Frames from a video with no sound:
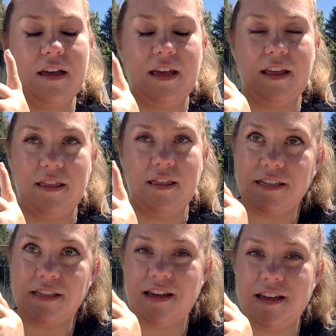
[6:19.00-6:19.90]
in
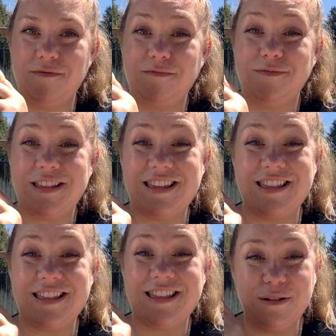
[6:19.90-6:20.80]
this than within
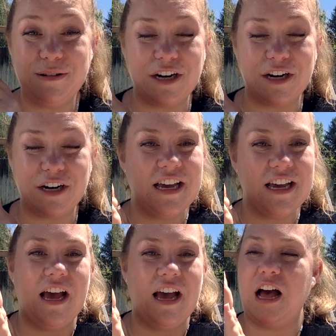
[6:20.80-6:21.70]
the language arts,
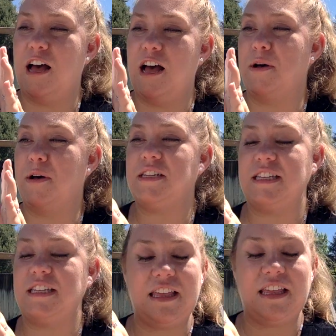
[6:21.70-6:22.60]
um,
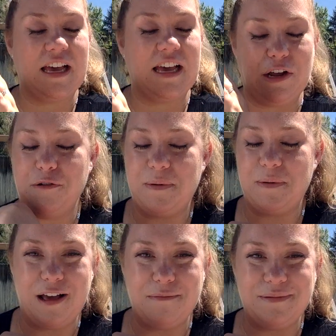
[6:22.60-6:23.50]
honestly, I think I could
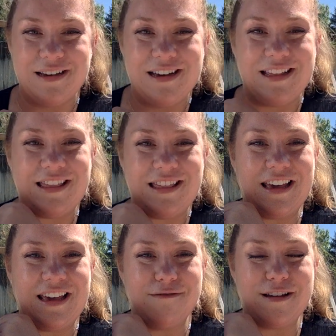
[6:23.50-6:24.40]
open up
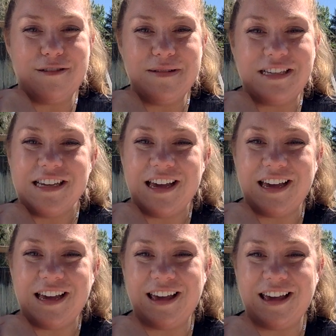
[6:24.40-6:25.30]
the
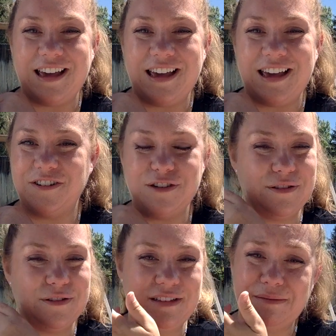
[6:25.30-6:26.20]
arithmetic and have her
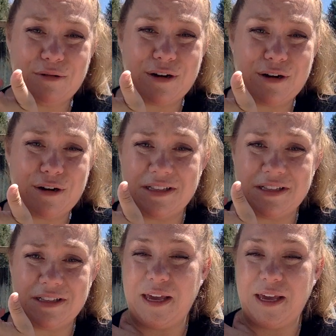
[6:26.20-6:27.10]
do the pretty much the
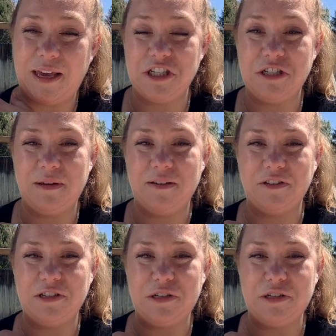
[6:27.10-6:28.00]
last page and she'd be
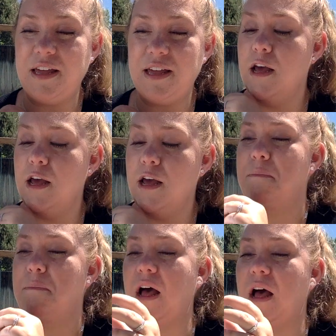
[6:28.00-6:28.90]
able to do it.
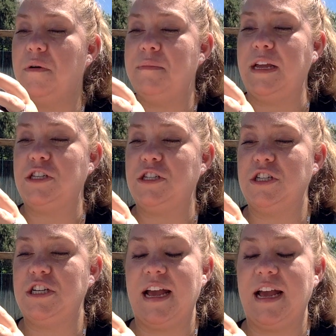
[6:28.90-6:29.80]
But I want to make sure
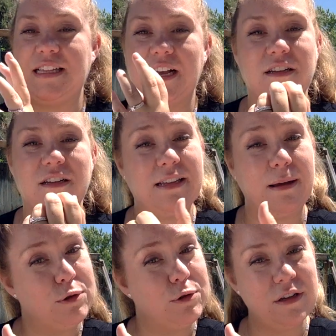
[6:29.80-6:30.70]
she has that
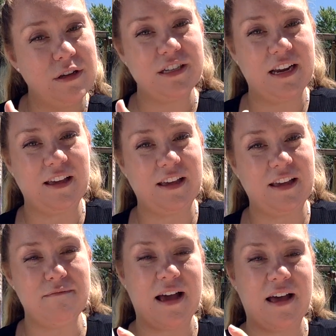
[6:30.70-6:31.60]
conceptual understanding
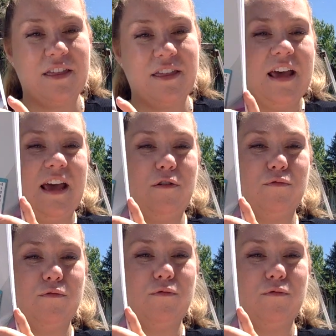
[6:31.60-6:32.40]
of math and